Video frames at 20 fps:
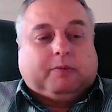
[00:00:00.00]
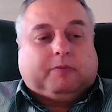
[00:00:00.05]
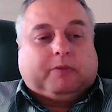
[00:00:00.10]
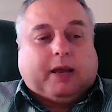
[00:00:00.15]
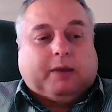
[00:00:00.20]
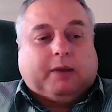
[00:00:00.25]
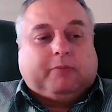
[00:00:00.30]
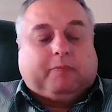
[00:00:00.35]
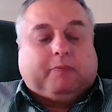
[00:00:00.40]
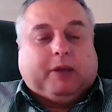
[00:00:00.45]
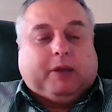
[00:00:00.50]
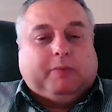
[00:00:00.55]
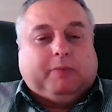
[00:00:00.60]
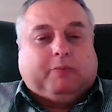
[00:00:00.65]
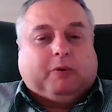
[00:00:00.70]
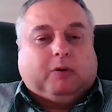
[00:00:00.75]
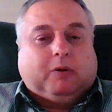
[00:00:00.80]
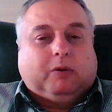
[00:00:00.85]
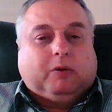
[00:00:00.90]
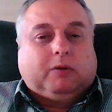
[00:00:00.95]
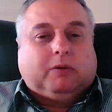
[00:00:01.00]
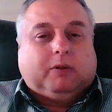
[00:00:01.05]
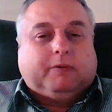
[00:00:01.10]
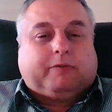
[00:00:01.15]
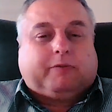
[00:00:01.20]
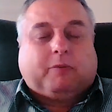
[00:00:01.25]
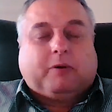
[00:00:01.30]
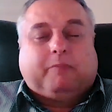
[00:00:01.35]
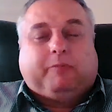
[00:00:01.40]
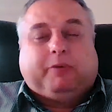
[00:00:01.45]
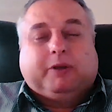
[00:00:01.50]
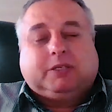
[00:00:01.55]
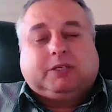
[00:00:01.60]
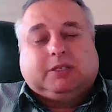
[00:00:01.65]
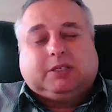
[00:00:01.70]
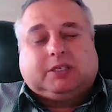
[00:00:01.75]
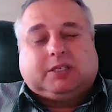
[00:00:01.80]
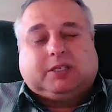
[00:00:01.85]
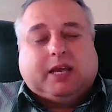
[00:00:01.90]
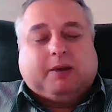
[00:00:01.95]
type of people from a
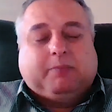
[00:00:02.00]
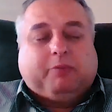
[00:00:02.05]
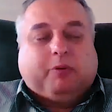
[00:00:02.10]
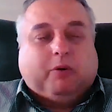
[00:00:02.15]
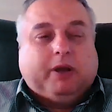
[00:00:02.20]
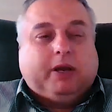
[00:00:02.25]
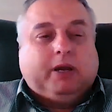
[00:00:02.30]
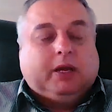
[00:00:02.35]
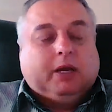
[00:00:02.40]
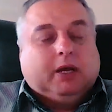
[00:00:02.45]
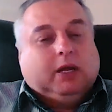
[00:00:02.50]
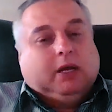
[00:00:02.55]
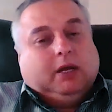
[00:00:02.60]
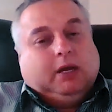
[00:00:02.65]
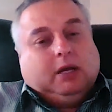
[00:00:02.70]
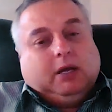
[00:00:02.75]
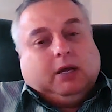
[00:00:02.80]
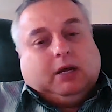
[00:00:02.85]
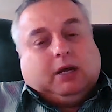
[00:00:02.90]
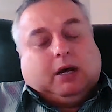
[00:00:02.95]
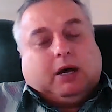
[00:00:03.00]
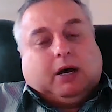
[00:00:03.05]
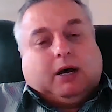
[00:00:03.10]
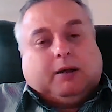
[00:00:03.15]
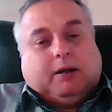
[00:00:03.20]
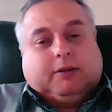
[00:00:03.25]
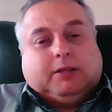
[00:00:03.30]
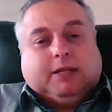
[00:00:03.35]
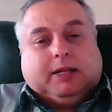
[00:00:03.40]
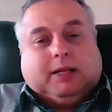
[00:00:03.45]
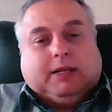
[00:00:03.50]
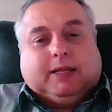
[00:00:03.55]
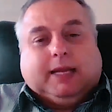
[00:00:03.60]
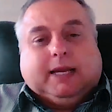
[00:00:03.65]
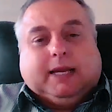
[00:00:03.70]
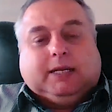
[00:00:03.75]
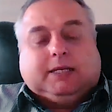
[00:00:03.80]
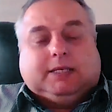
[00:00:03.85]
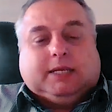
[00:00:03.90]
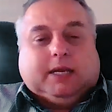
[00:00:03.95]
business standpoint,
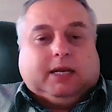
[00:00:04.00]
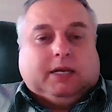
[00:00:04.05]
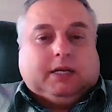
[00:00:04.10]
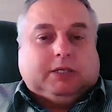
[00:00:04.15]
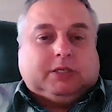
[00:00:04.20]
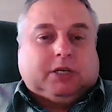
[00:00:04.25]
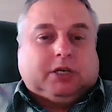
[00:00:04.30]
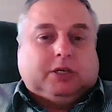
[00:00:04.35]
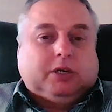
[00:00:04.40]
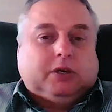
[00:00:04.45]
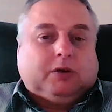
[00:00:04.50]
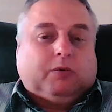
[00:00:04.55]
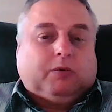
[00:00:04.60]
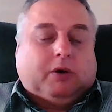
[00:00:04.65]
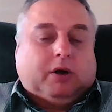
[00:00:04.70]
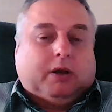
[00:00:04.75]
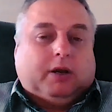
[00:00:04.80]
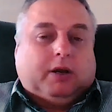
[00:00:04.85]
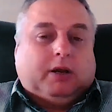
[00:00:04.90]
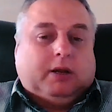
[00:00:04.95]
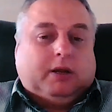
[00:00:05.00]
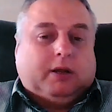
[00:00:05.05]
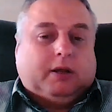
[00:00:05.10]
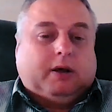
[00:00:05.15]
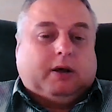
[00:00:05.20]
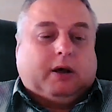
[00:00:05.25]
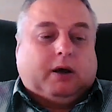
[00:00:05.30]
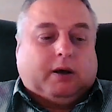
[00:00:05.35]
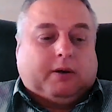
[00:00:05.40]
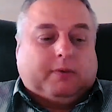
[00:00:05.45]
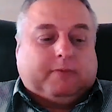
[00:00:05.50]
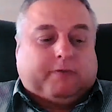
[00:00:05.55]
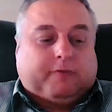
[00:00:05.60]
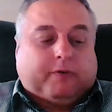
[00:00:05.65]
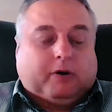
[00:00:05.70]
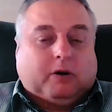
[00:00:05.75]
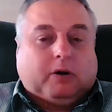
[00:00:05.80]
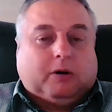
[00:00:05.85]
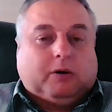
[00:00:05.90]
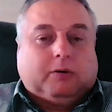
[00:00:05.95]
LinkedIn is a good one
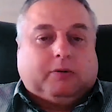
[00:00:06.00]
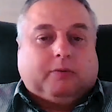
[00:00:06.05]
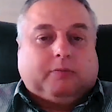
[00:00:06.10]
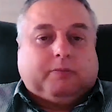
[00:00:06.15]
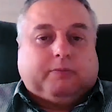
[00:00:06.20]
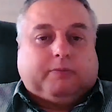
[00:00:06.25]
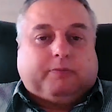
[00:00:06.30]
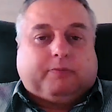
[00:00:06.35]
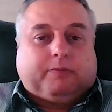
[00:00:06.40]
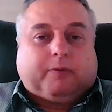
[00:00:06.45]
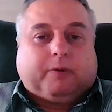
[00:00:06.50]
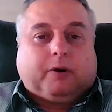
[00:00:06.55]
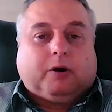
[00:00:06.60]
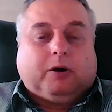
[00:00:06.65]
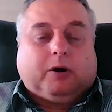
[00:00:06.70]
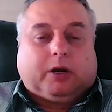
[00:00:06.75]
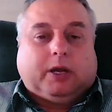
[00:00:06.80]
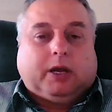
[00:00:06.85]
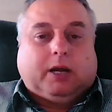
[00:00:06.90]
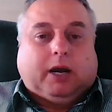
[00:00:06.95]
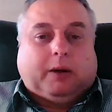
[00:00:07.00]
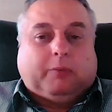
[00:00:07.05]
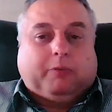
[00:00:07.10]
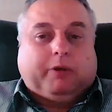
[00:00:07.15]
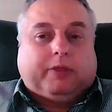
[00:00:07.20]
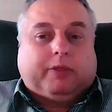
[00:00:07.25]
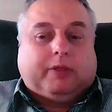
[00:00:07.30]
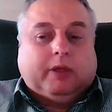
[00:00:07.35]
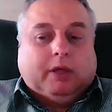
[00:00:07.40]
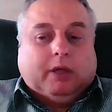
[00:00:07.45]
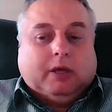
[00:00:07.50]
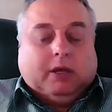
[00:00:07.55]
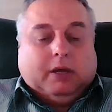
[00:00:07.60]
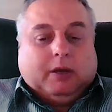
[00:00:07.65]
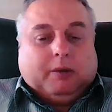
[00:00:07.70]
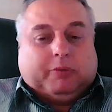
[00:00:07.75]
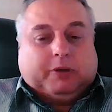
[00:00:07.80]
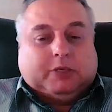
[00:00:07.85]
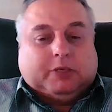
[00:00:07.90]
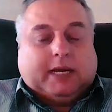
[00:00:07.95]
for hooking up with
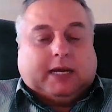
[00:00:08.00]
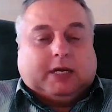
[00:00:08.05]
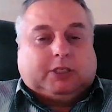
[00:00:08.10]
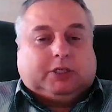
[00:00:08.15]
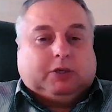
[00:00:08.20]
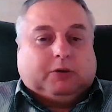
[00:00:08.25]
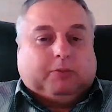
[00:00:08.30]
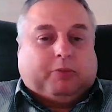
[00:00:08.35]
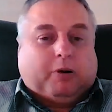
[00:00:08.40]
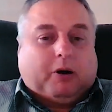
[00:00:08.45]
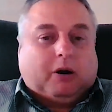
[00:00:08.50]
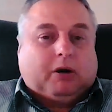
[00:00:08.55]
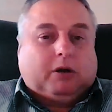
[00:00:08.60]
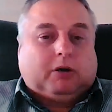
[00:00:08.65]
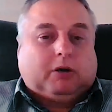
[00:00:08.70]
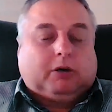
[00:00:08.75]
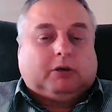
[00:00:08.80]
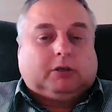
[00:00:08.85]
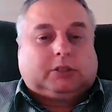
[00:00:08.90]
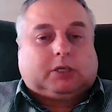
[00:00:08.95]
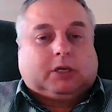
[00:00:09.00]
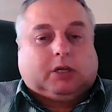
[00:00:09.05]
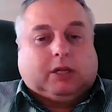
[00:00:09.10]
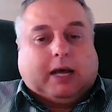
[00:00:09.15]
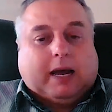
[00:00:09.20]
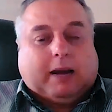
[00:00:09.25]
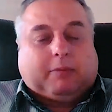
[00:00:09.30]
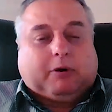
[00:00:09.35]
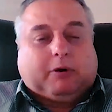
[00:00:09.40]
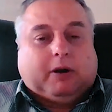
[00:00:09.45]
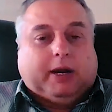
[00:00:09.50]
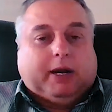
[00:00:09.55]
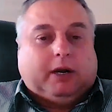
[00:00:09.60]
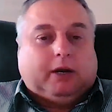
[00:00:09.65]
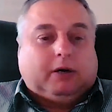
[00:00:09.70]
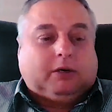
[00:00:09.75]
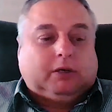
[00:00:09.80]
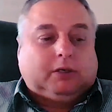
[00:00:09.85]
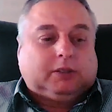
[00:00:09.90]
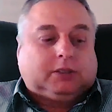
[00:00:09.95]
potential partners,
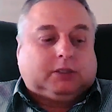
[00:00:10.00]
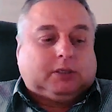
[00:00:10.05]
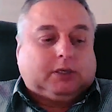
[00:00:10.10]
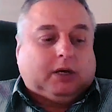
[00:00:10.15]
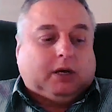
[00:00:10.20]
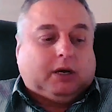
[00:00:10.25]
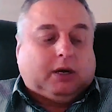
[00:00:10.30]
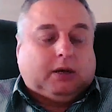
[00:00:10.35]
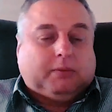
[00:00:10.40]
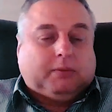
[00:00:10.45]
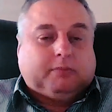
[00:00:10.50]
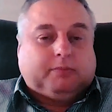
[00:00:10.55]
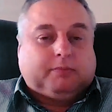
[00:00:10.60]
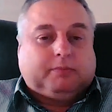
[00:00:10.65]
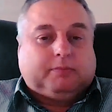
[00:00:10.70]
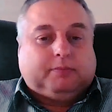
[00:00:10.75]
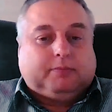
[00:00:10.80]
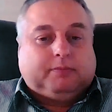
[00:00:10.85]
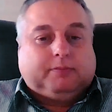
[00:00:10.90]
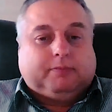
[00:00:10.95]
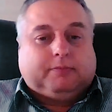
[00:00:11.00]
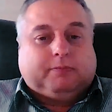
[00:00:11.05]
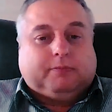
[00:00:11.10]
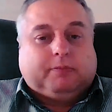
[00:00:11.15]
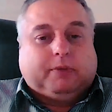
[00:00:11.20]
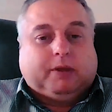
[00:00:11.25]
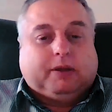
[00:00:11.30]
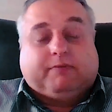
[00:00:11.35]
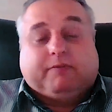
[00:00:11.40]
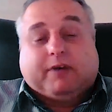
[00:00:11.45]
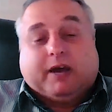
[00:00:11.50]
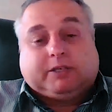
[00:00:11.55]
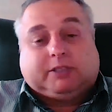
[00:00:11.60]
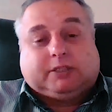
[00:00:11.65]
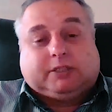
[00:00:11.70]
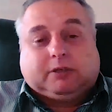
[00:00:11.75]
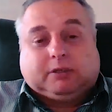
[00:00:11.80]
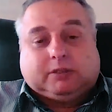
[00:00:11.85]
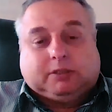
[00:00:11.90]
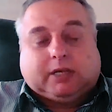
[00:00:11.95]
collaborators,
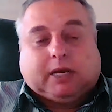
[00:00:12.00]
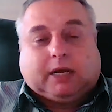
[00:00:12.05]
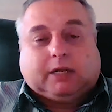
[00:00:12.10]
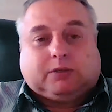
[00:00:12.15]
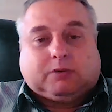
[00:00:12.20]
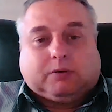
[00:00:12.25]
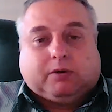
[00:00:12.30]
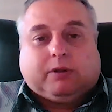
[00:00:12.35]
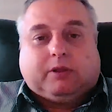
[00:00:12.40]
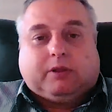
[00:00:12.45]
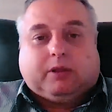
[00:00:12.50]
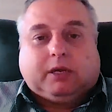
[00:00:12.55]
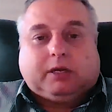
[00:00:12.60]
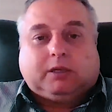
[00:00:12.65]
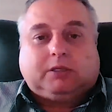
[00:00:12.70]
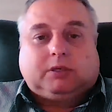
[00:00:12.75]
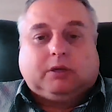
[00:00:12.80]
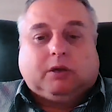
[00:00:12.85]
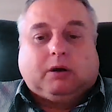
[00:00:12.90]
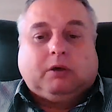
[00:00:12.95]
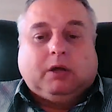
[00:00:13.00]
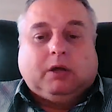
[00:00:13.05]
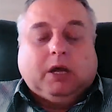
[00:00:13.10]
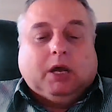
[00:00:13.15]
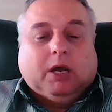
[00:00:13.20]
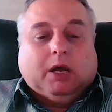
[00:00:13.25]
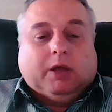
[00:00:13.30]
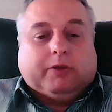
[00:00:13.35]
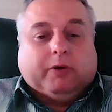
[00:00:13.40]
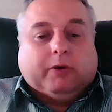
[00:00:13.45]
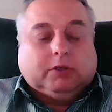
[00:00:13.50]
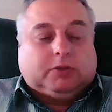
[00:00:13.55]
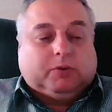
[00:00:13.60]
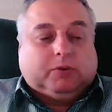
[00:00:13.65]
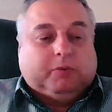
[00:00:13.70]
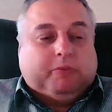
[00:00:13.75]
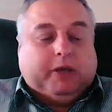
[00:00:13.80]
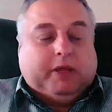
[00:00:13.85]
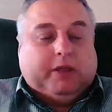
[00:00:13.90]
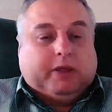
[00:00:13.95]
investors, that sort of thing. So those
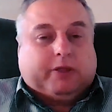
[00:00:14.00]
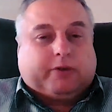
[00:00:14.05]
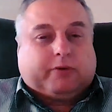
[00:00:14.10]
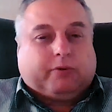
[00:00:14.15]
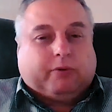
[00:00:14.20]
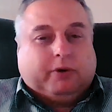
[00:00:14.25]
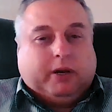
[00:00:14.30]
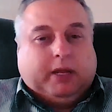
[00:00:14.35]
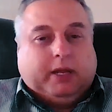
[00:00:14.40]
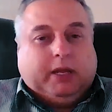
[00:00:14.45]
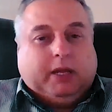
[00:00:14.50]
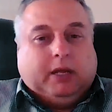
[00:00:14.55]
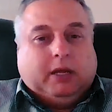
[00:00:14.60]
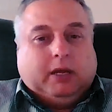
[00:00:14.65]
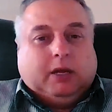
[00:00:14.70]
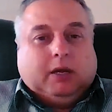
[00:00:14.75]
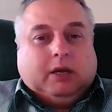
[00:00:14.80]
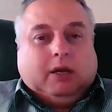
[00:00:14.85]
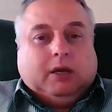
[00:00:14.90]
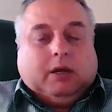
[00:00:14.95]
would be the three